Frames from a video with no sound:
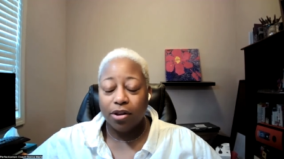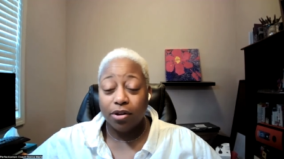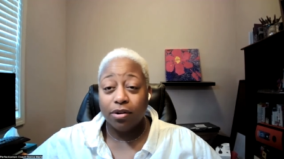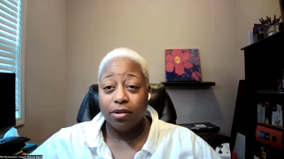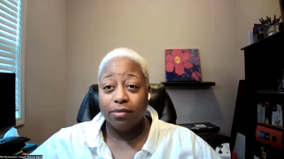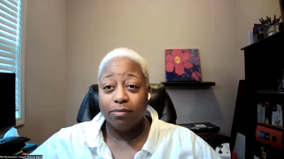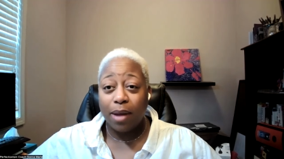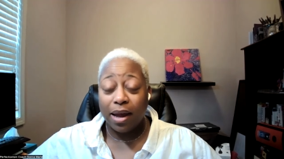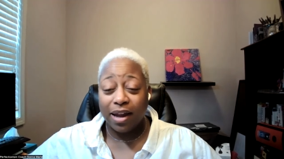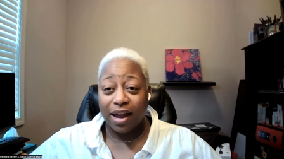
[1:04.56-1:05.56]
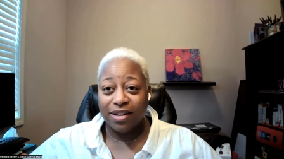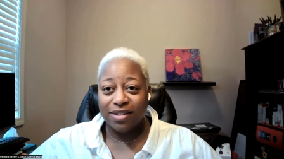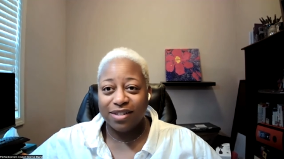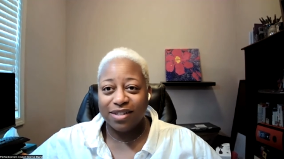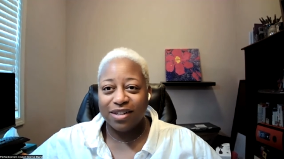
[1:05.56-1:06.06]
other
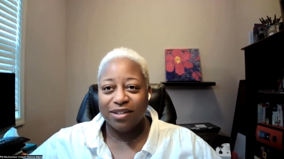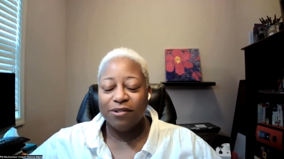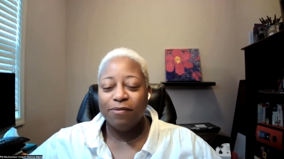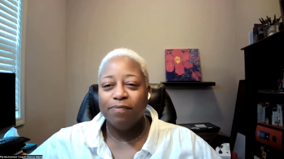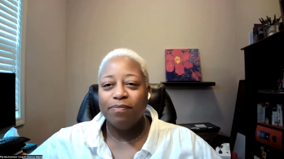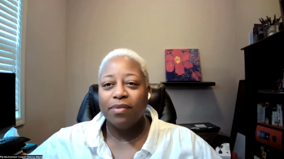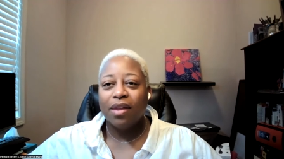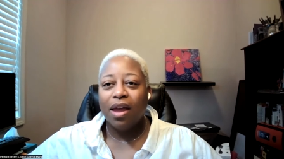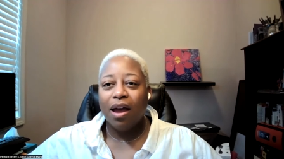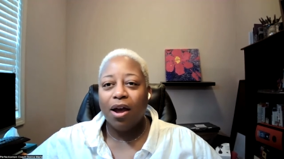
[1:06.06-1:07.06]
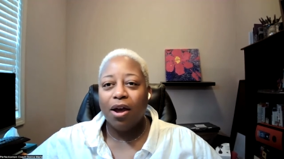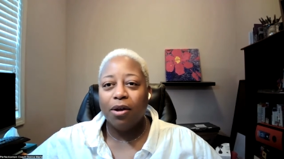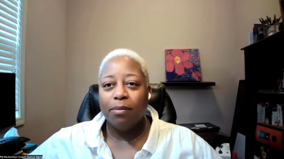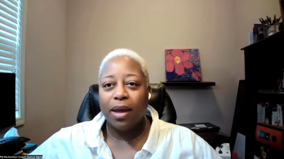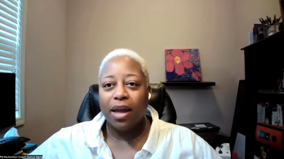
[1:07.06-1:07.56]
podcasts.
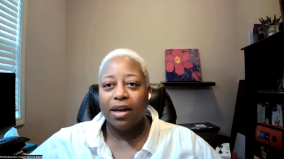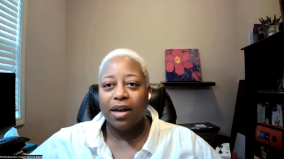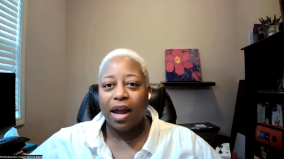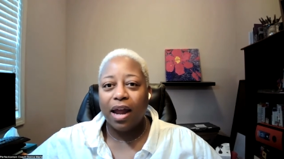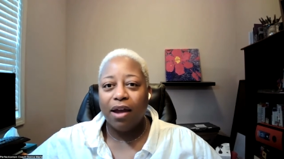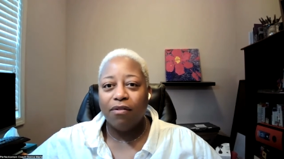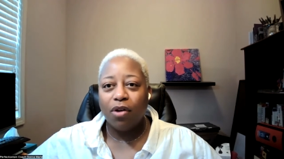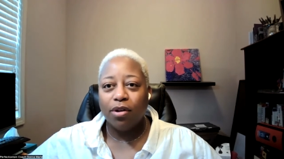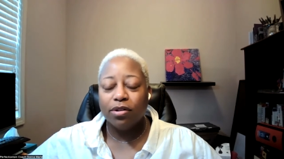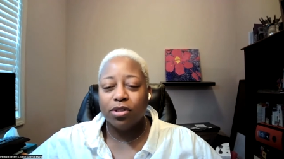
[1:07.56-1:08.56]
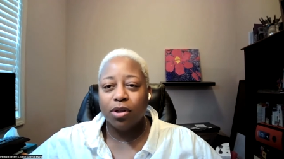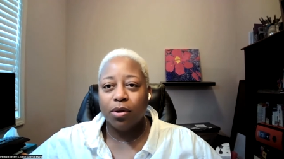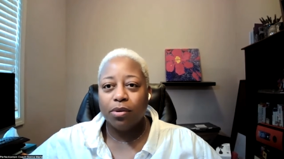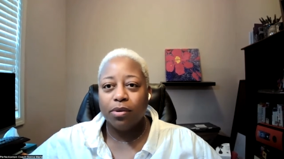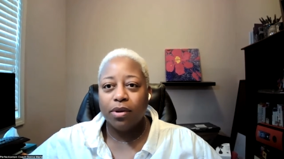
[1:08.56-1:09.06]
Um, and I have
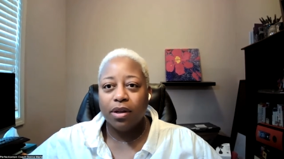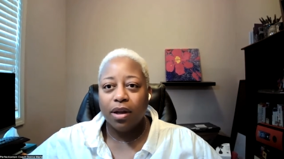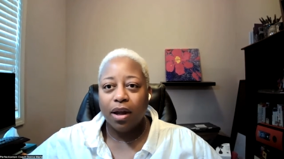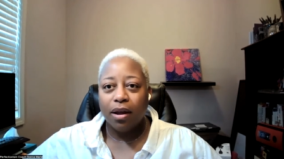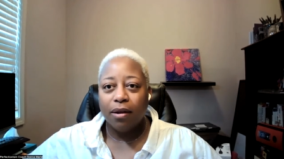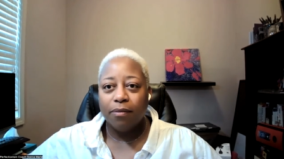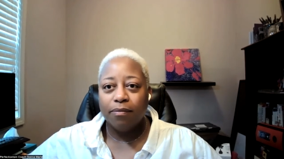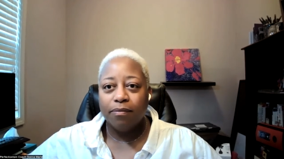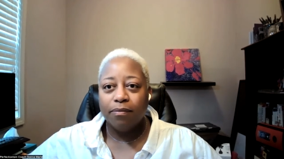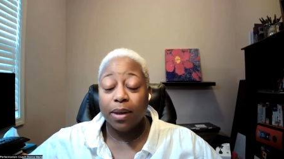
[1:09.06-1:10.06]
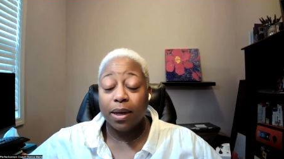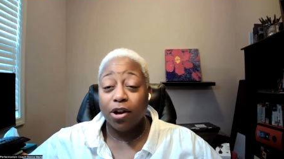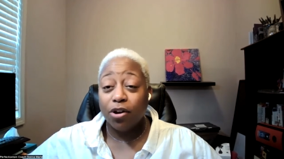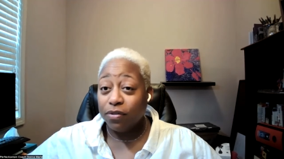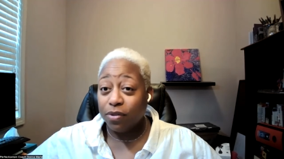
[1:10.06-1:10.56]
also um, been
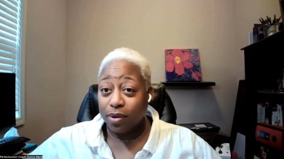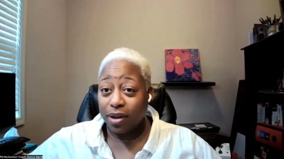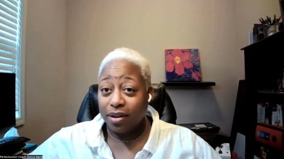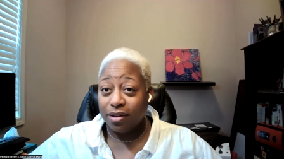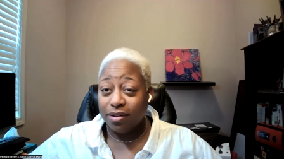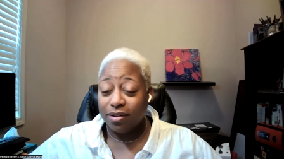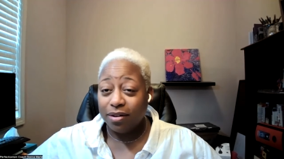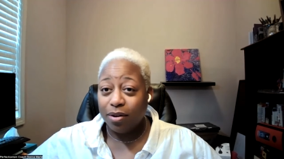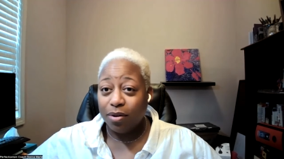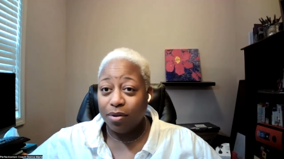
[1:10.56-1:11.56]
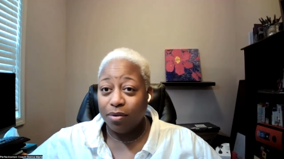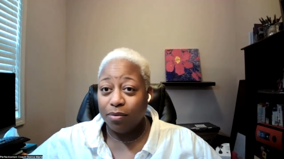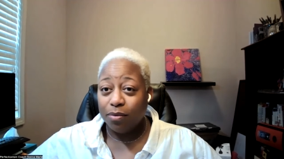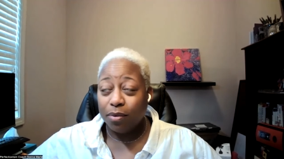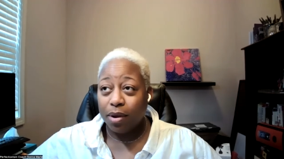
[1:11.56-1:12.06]
interviewing
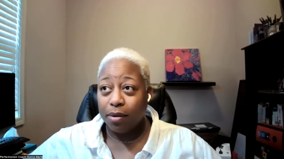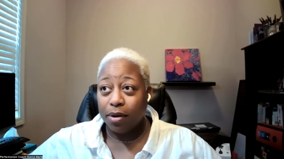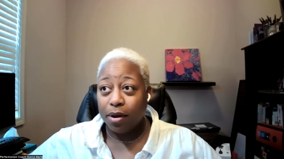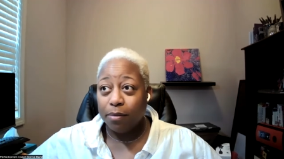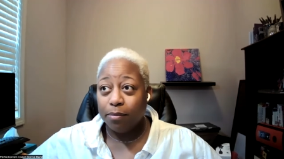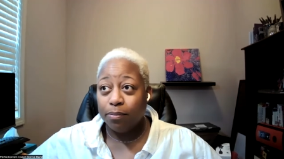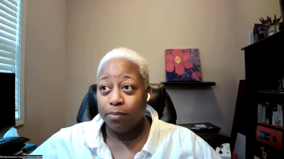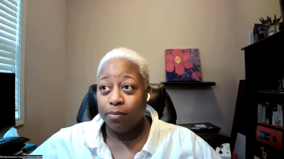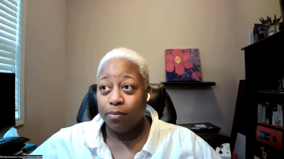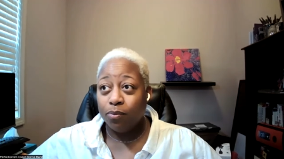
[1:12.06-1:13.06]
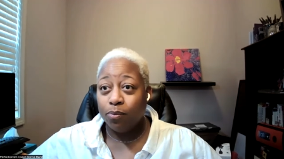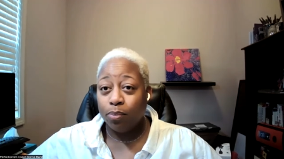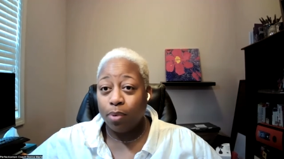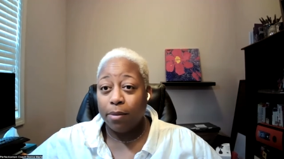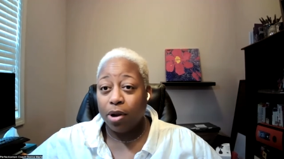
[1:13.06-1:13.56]
um,
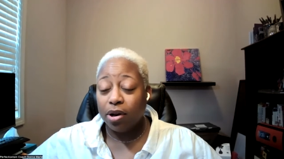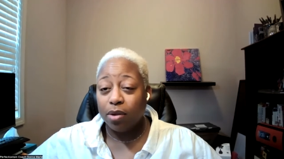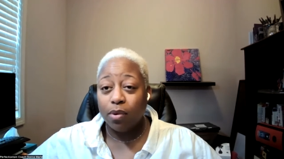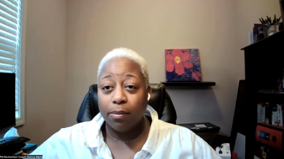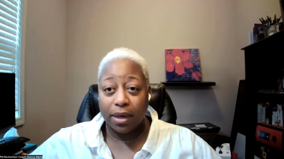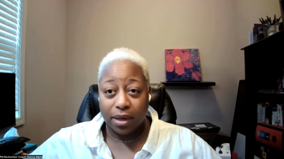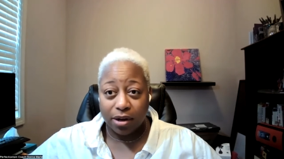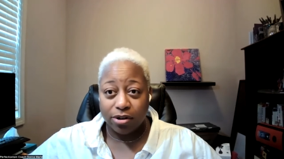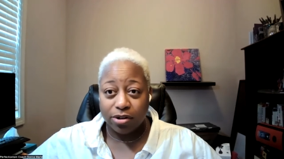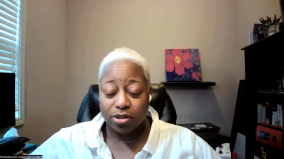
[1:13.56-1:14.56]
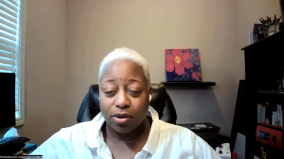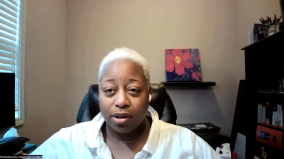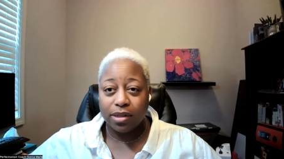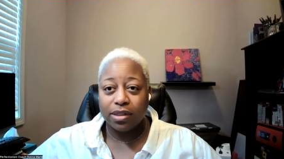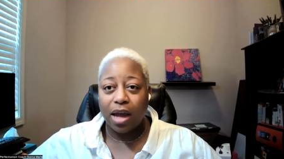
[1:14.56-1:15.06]
primarily women leaders
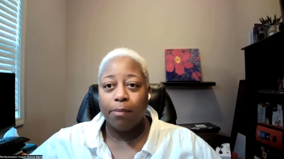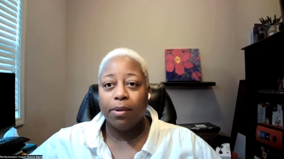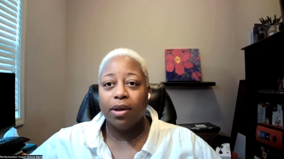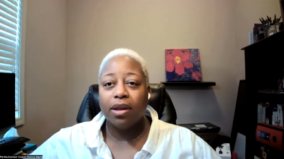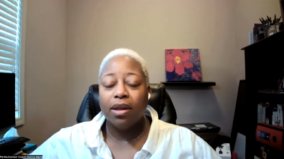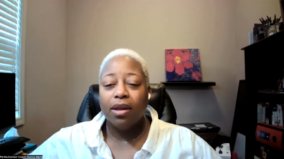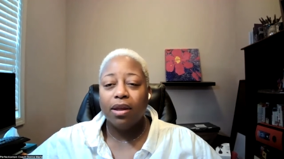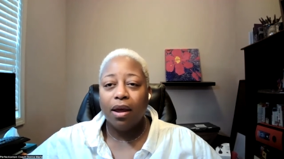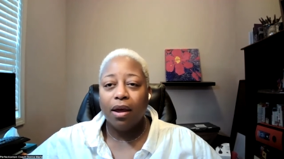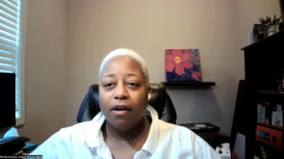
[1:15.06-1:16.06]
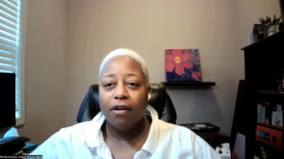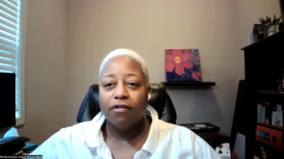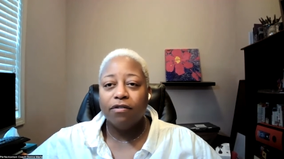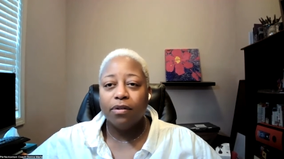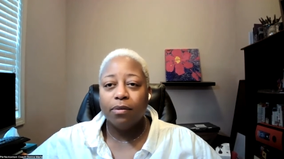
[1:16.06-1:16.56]
on this topic
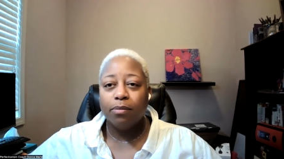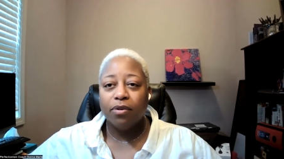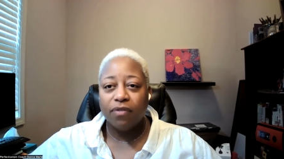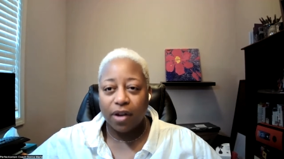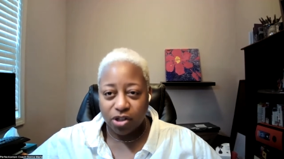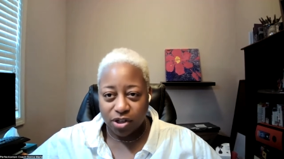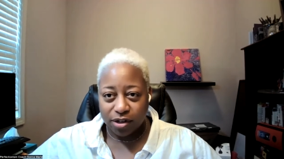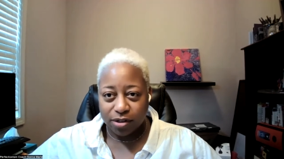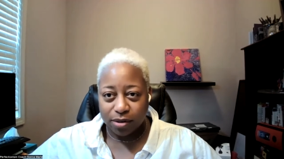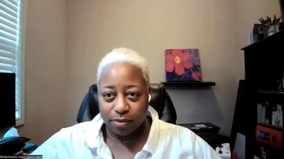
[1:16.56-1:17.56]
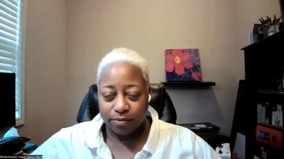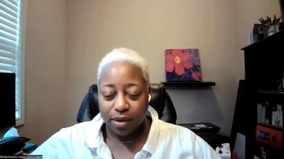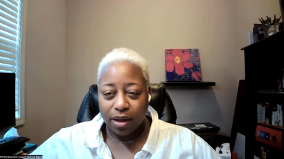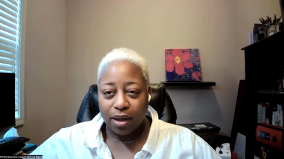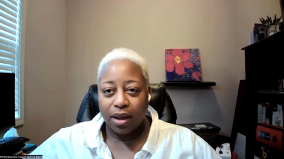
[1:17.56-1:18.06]
of perfectionism
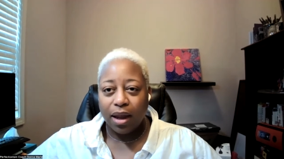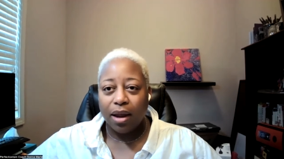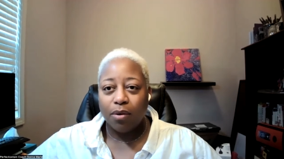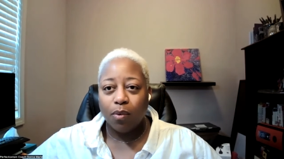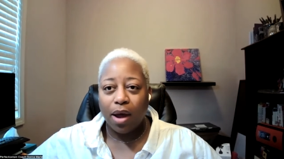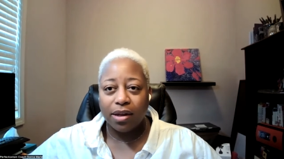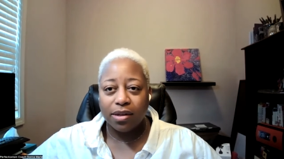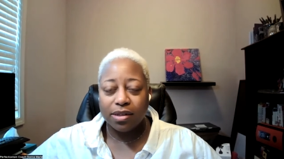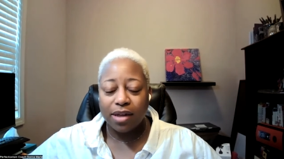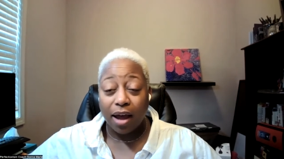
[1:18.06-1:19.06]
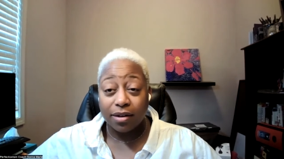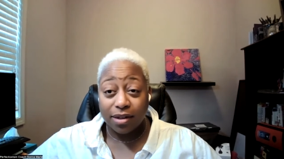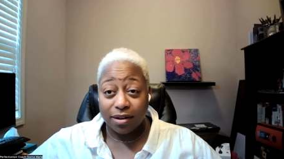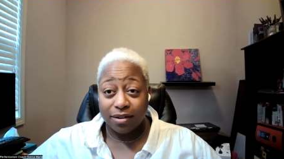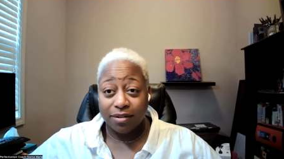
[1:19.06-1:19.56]
and why it's
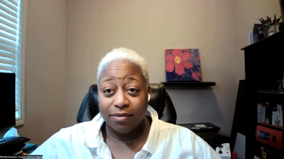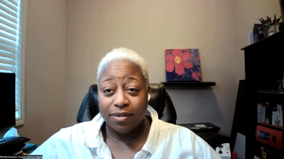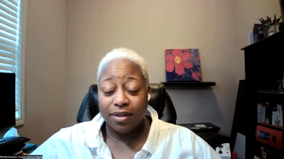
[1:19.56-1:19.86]
toxic